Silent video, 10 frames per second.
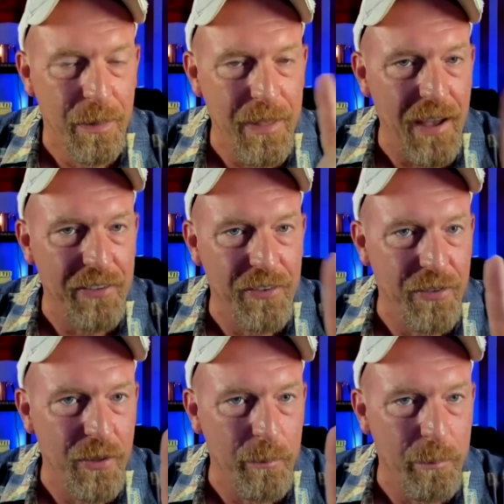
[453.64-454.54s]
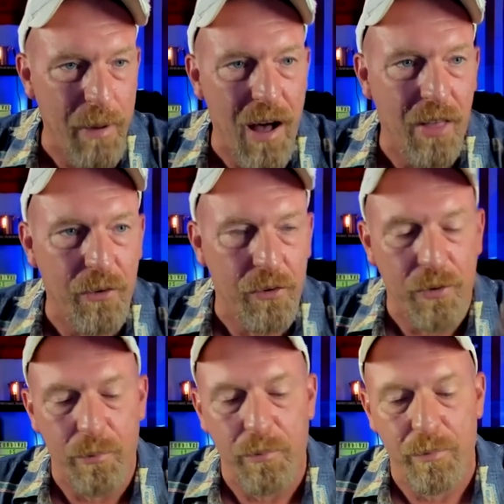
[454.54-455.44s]
that's the
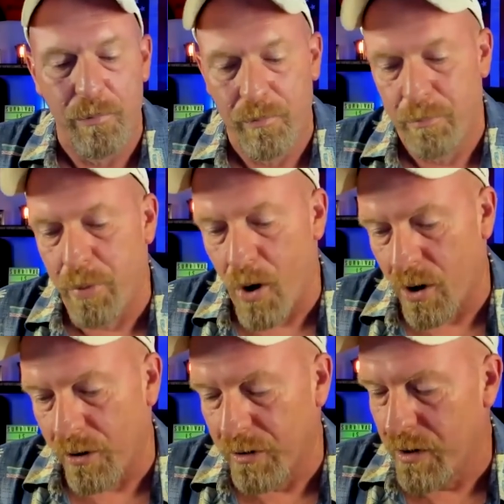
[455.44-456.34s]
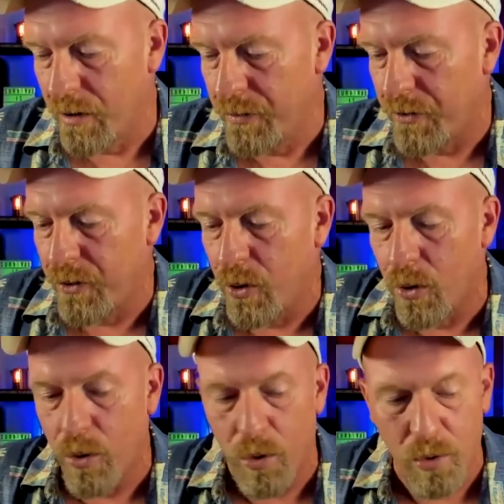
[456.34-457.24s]
bothersome part of this
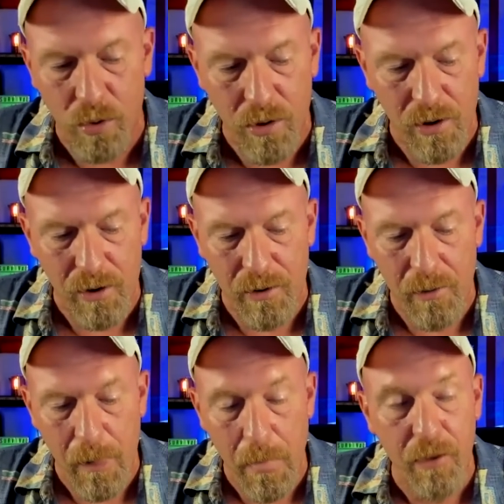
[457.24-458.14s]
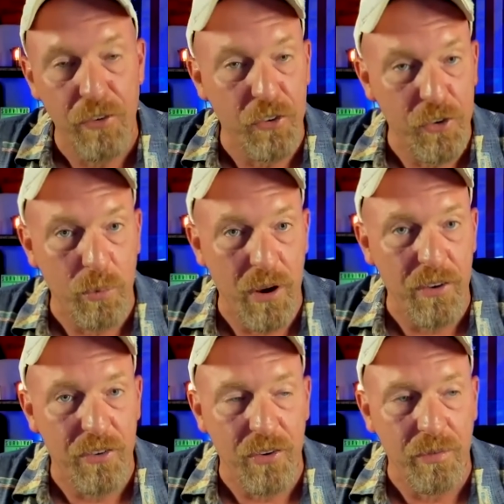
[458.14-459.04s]
whole
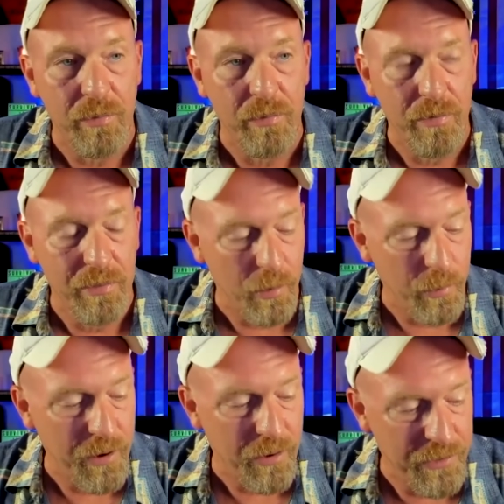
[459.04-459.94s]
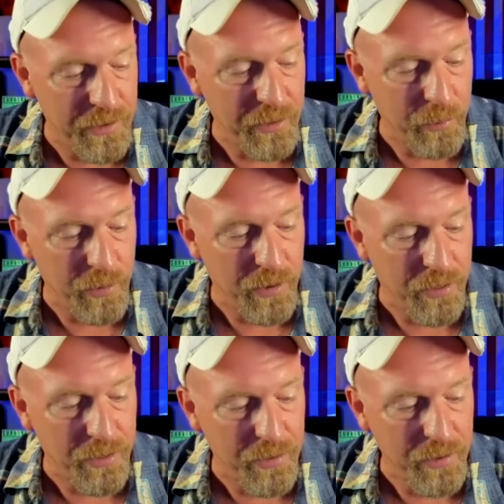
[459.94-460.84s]
situation that we are dealing
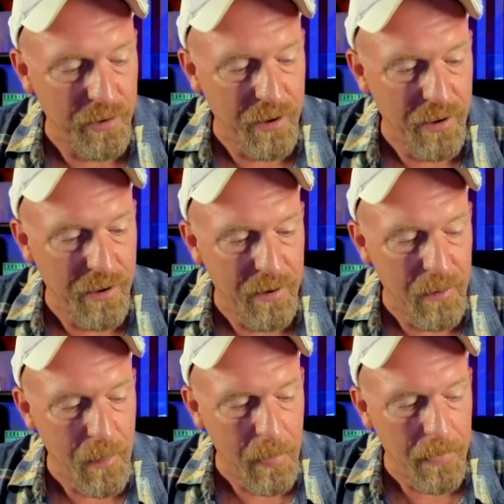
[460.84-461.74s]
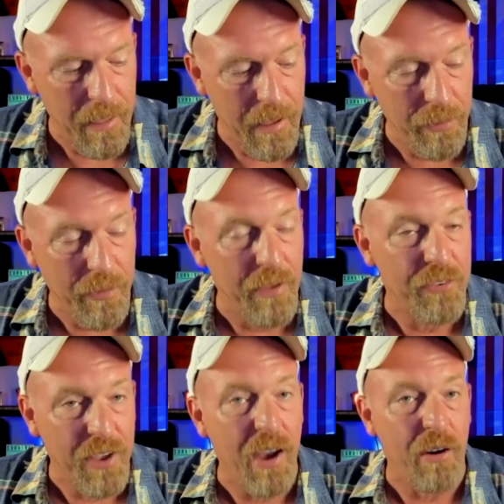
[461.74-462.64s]
with. And the
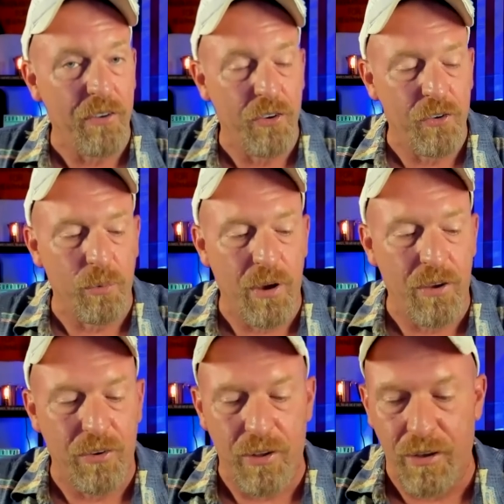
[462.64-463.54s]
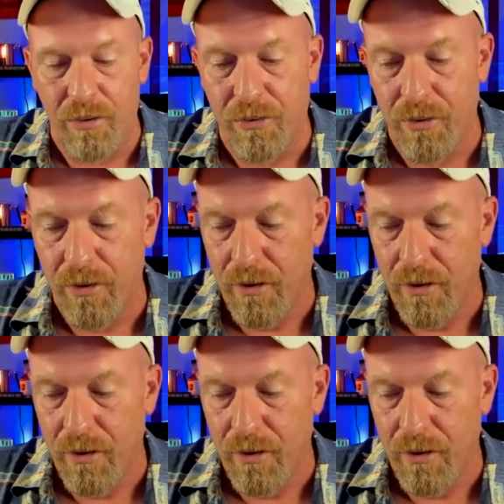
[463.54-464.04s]
scary situation is